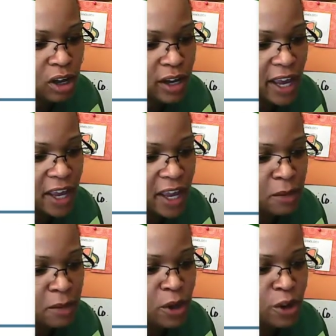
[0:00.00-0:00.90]
claw
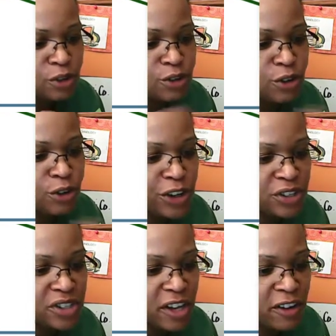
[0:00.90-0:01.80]
game, draw
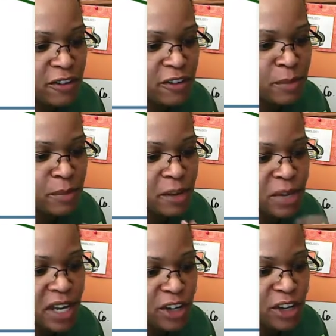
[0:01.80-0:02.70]
it yourself,
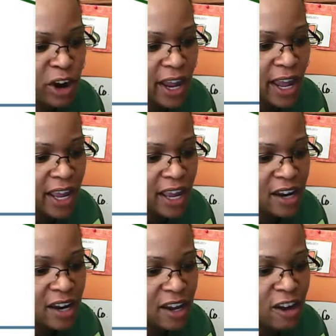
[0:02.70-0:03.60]
make a penny
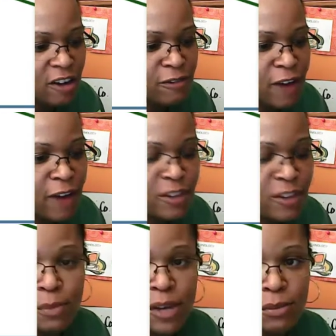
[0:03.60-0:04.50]
arcade,
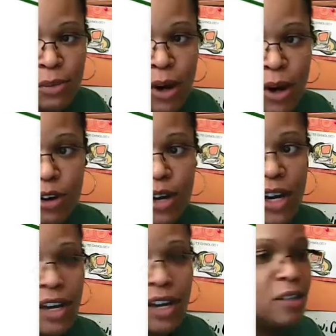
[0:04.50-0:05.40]
follow that
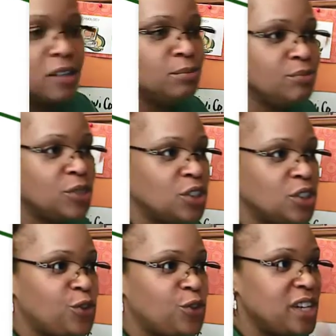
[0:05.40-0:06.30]
pinball.
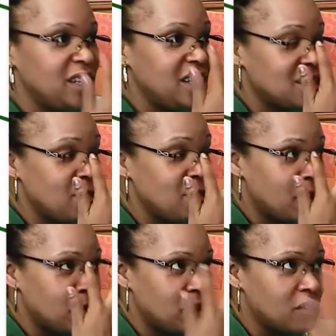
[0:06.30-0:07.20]
So really it's
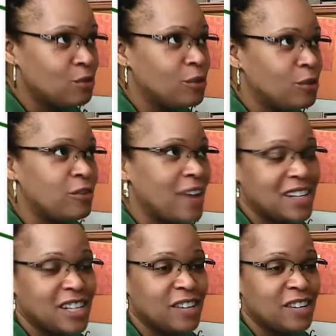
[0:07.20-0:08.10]
about a month worth of
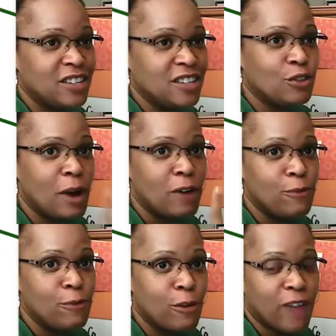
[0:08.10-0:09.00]
activities, or
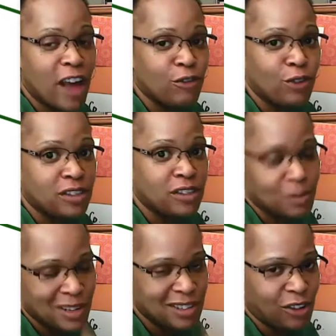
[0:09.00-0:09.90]
about 4 or 5
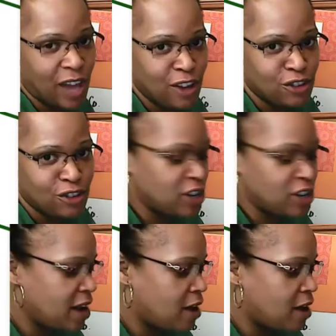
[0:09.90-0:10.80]
weeks. It depends on how you
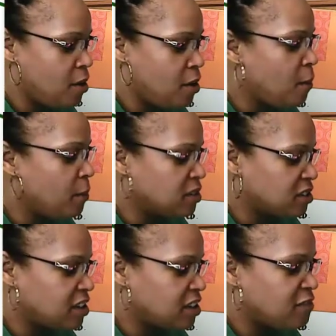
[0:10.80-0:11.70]
stretch it out.
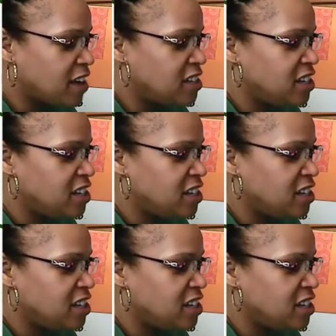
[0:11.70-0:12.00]
But it's a lot of